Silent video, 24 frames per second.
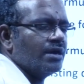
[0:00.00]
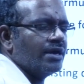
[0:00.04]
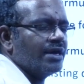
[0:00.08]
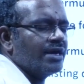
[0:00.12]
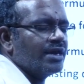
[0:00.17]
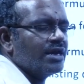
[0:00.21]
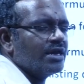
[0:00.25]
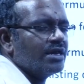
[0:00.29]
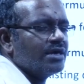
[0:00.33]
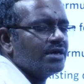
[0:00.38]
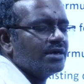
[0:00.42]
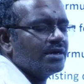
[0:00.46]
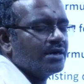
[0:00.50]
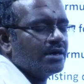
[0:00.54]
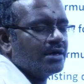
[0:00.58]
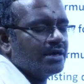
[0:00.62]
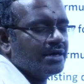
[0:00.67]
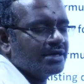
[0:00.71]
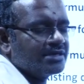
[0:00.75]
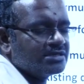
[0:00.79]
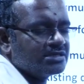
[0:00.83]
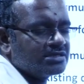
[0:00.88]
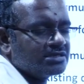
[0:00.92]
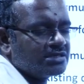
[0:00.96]

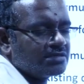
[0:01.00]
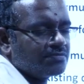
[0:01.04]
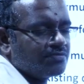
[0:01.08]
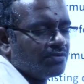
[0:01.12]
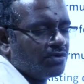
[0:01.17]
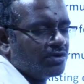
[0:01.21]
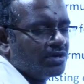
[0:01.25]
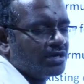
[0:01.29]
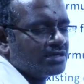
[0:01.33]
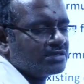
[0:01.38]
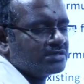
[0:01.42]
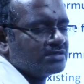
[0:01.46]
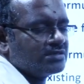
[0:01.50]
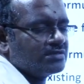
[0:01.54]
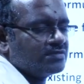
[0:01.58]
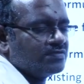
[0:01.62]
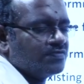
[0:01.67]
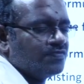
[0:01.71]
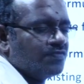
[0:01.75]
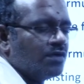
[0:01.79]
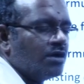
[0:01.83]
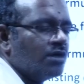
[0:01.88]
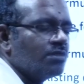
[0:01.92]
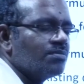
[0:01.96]
existing products,
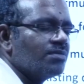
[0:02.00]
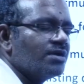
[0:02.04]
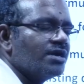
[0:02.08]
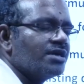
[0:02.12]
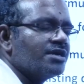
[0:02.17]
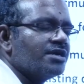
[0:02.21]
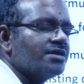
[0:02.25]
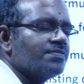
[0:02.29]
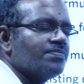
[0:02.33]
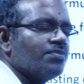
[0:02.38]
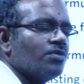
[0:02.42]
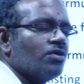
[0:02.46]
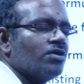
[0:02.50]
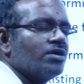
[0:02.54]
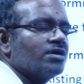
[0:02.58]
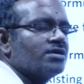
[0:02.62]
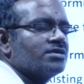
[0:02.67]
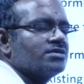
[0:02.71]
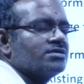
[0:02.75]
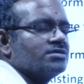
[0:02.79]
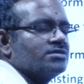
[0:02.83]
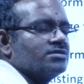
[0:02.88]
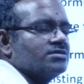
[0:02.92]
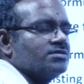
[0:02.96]
formulated
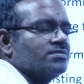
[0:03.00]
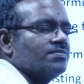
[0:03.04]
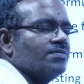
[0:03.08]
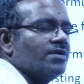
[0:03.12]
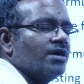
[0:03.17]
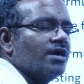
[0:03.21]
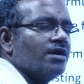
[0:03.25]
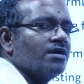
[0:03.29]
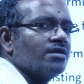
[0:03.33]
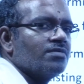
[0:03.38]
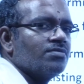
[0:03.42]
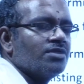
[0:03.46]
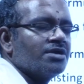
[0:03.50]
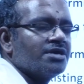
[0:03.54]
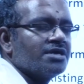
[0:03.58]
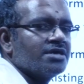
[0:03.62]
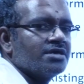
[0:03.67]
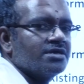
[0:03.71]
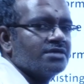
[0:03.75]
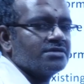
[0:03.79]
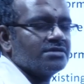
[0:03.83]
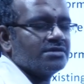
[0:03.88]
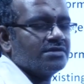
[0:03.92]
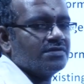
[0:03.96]
products
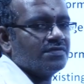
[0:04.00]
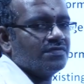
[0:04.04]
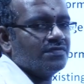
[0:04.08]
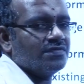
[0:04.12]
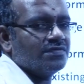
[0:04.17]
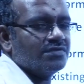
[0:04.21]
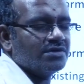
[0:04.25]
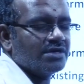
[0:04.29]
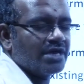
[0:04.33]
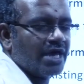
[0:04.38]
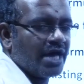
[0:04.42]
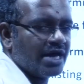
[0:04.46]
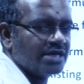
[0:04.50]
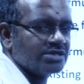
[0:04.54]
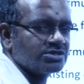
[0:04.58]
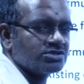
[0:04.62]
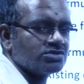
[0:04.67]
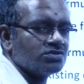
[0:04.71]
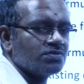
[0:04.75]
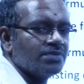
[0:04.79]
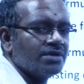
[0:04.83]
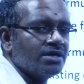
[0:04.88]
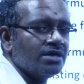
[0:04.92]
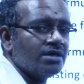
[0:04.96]
bioavailability has
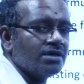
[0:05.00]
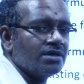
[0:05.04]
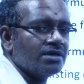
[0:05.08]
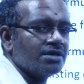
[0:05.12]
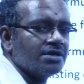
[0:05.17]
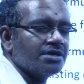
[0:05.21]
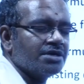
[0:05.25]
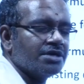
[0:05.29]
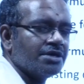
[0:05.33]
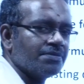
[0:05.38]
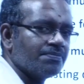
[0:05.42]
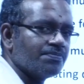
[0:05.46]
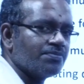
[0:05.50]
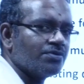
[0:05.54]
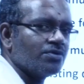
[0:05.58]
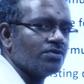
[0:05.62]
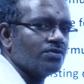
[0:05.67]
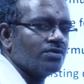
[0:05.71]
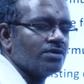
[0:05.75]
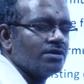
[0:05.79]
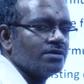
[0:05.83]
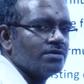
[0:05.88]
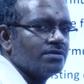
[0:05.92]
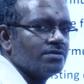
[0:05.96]
to be
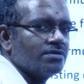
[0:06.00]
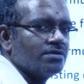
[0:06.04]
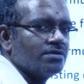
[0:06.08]
improved.